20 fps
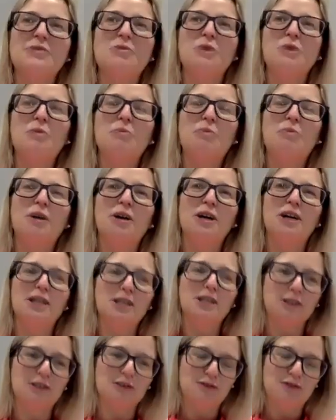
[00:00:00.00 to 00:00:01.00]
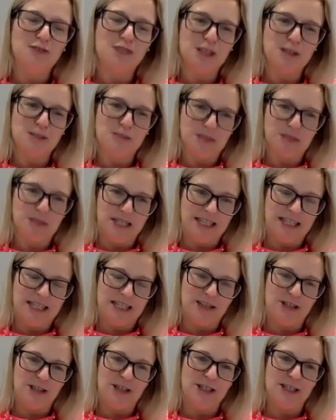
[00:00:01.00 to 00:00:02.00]
so what part of Dublin
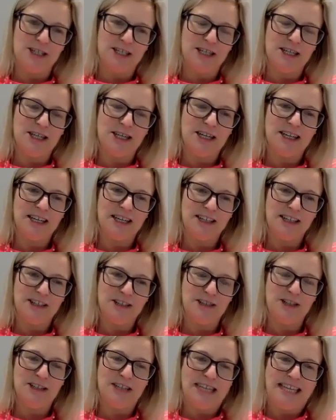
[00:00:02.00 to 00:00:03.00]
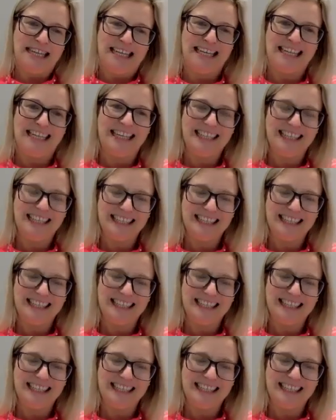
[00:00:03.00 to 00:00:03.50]
are you in?